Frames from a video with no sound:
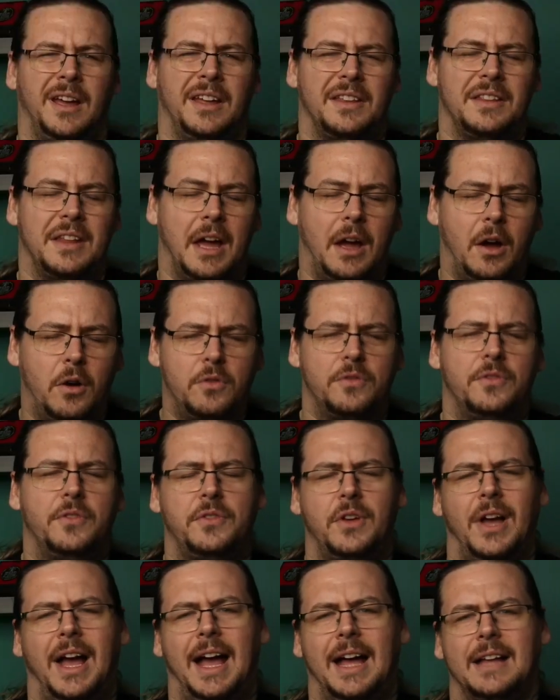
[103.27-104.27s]
The health of
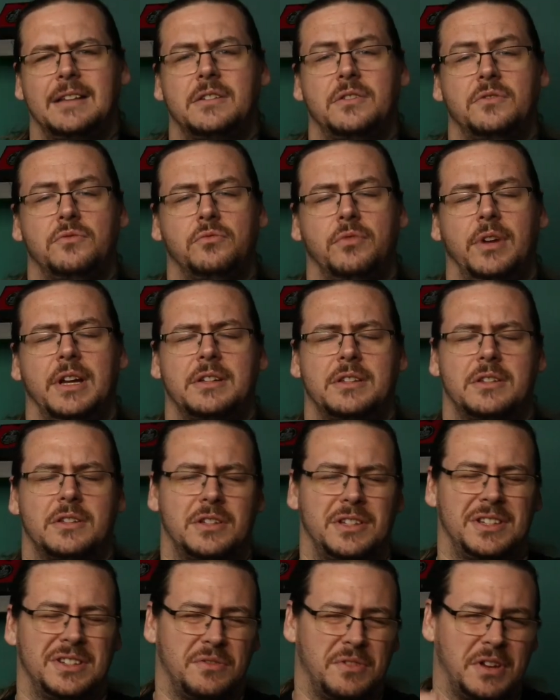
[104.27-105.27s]
your hands and wrists
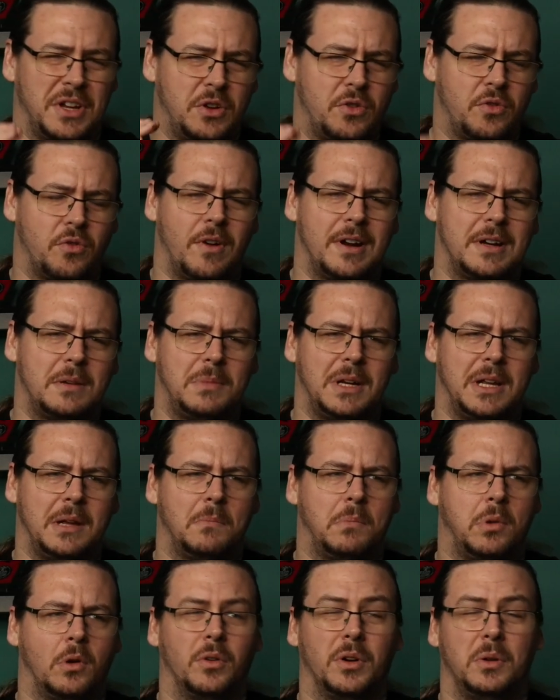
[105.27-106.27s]
is incredibly
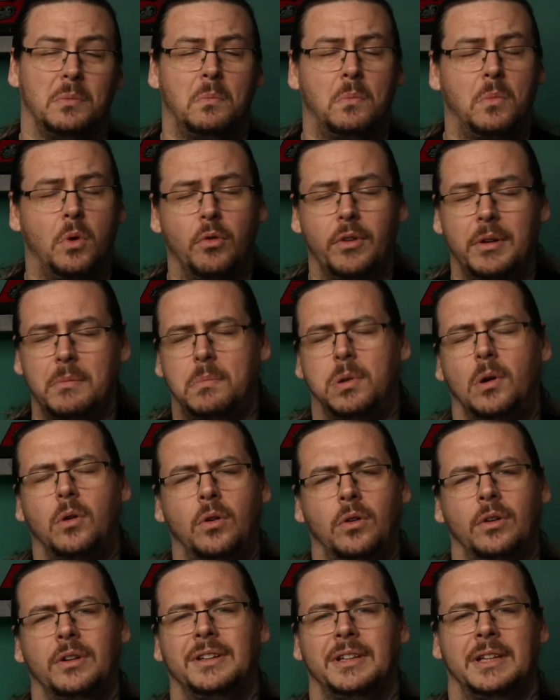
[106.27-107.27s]
important, more
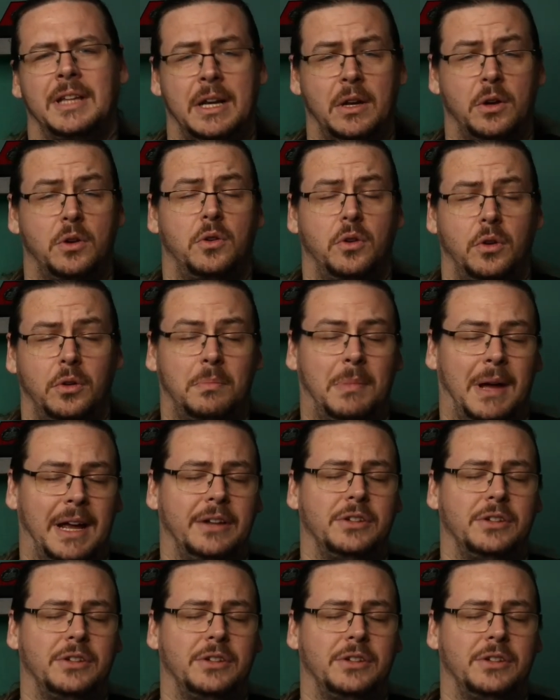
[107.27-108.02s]
important than a good paint